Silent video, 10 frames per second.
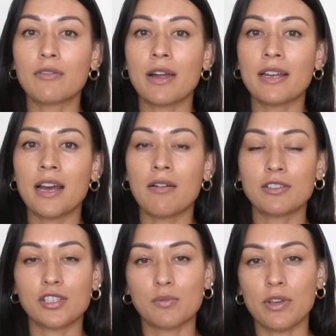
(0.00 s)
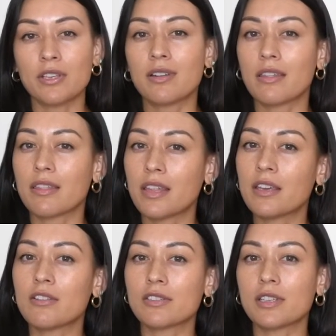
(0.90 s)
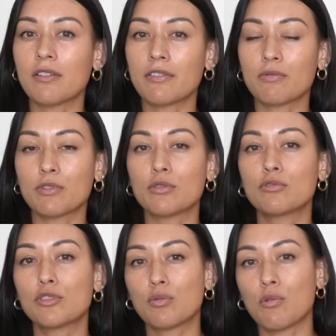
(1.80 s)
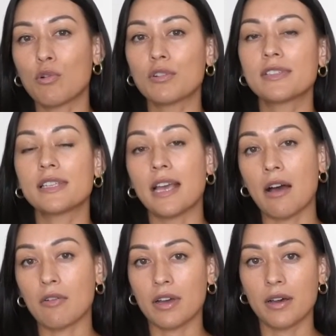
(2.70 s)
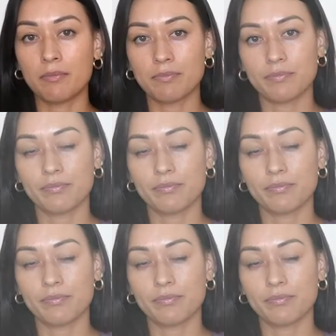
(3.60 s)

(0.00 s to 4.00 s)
right now. I just want you to think yourself through towards the outcome.